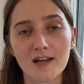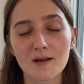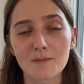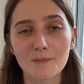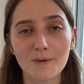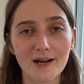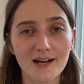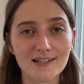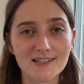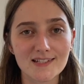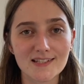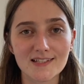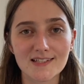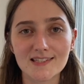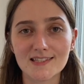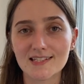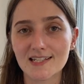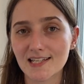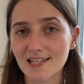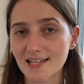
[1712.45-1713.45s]
practice
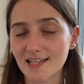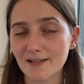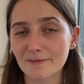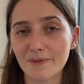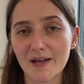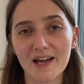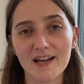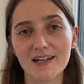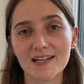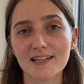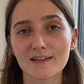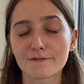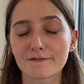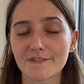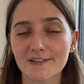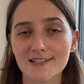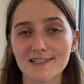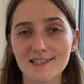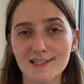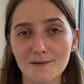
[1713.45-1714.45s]
tinking back and
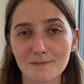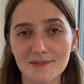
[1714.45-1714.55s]
fixing